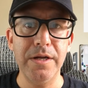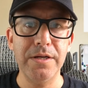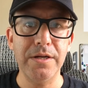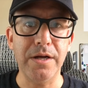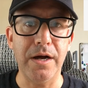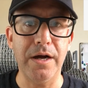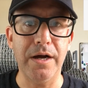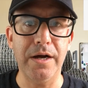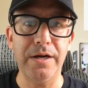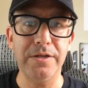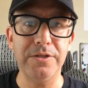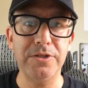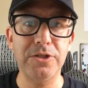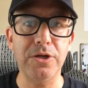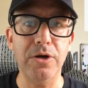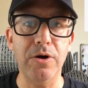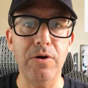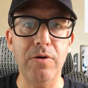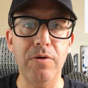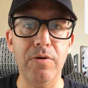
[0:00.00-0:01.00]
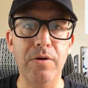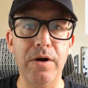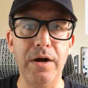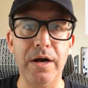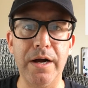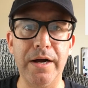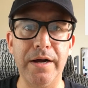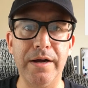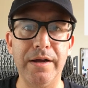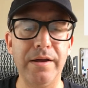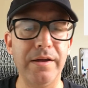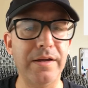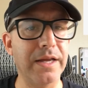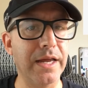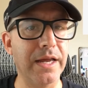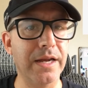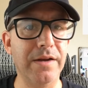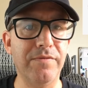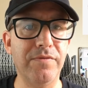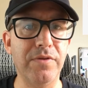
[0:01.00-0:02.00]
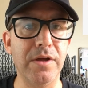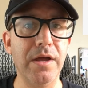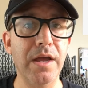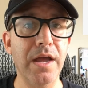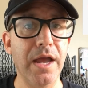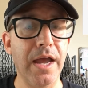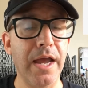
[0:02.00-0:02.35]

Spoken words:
Again,